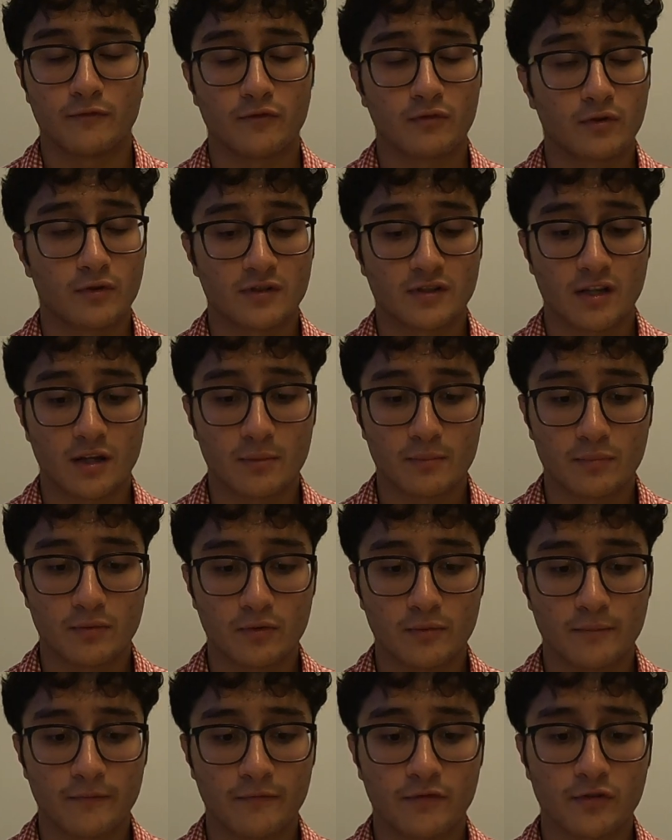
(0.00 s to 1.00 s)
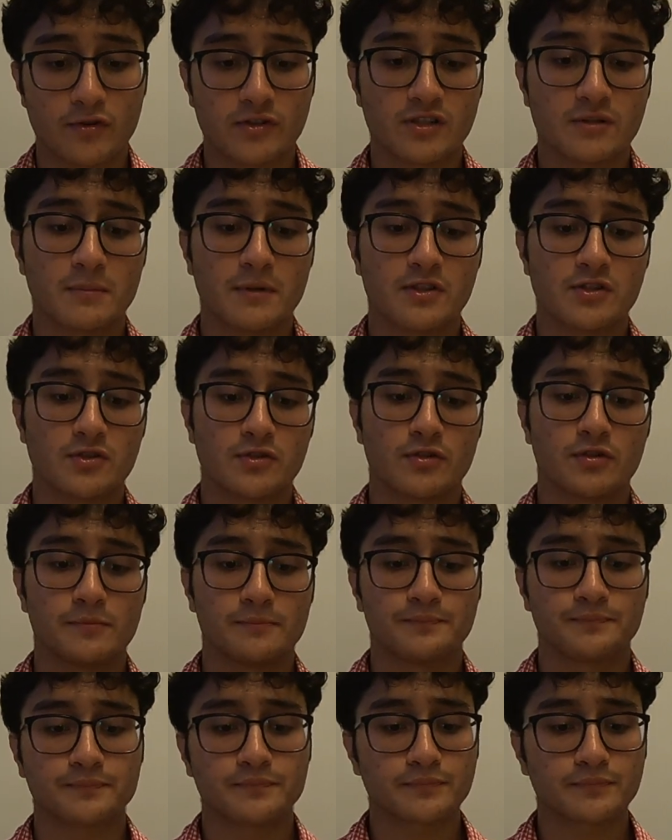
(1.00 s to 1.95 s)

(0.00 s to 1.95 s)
For example, first semester,